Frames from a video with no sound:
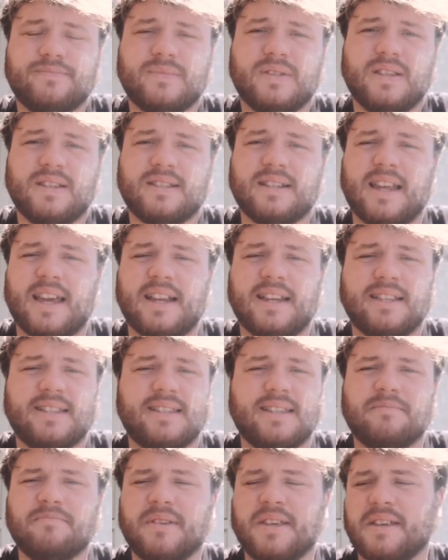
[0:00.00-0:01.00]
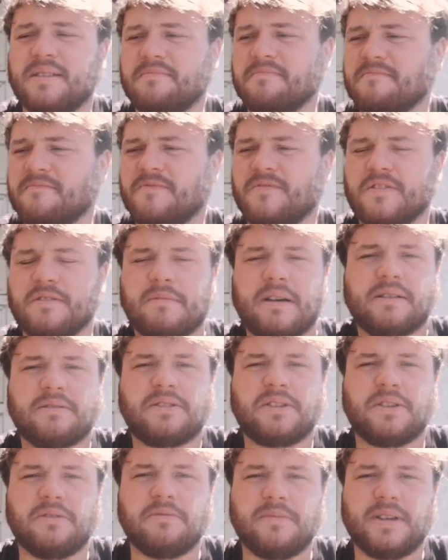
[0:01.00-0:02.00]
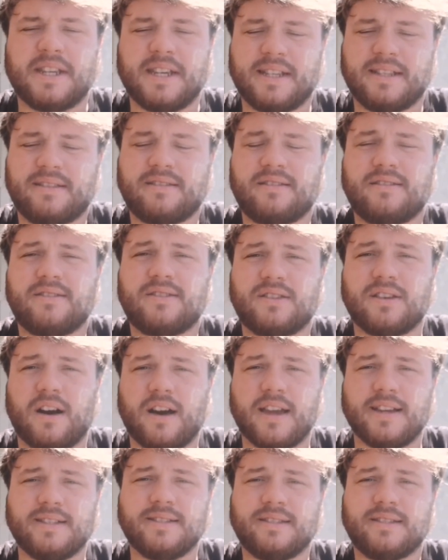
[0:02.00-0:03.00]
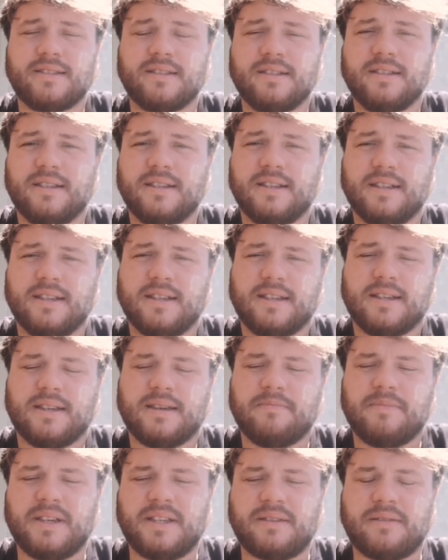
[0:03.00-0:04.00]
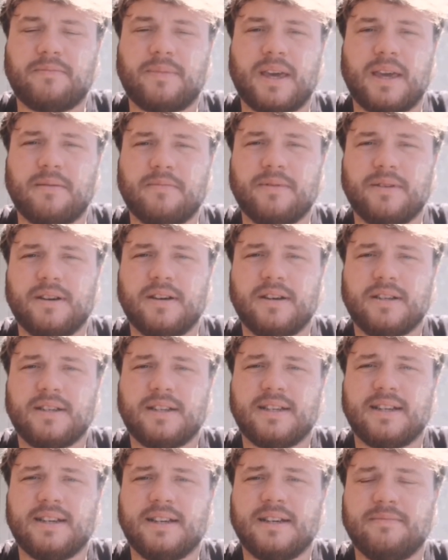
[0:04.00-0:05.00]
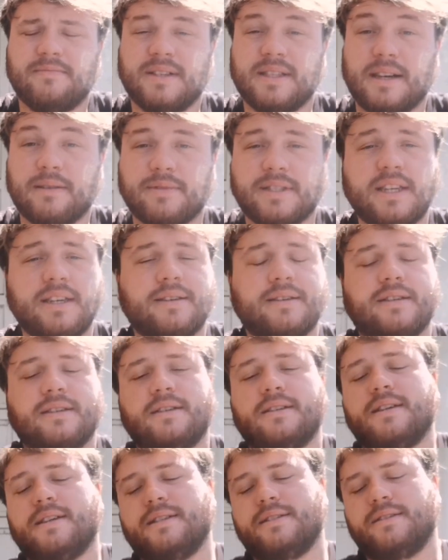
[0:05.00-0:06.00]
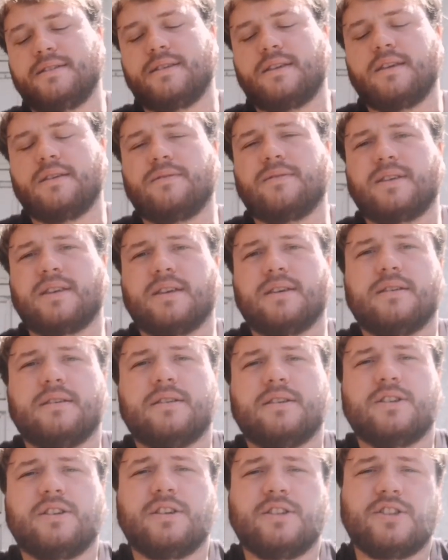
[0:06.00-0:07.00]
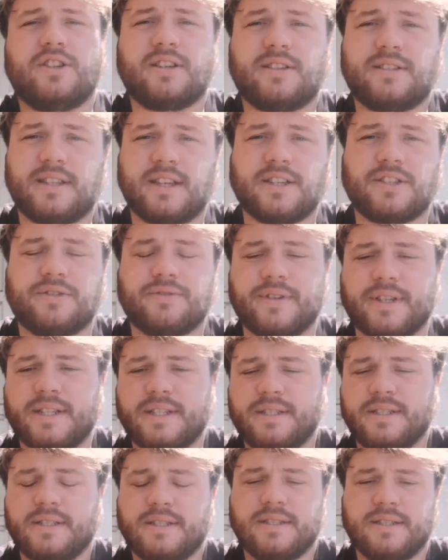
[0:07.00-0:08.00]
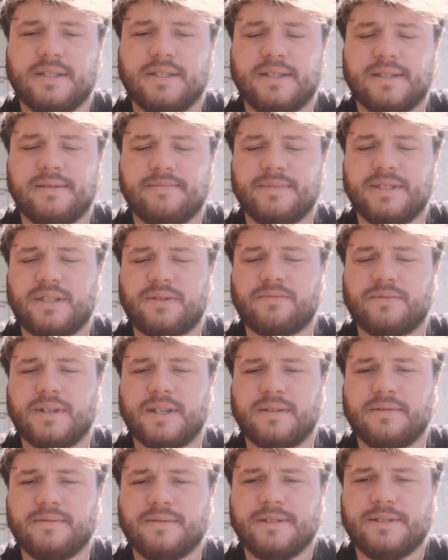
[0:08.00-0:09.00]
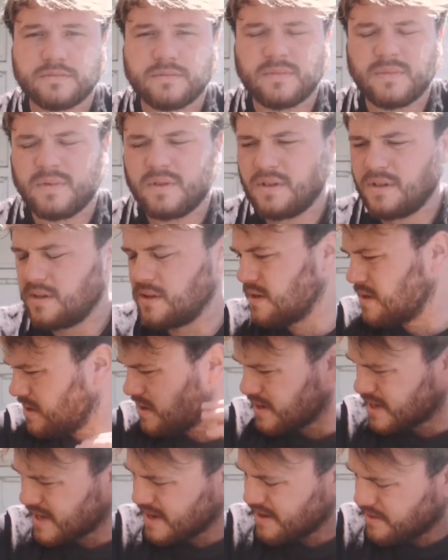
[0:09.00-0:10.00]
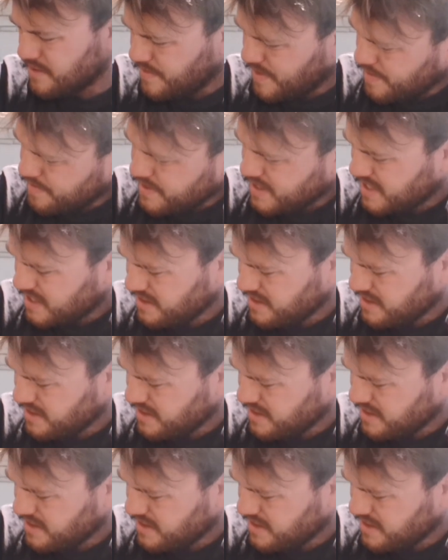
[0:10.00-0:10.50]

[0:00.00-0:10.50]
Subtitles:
This lady seen me for about 2 minutes, signed a piece of paper, and that was it. I had to go and get a chest X-ray as well. I can't remember.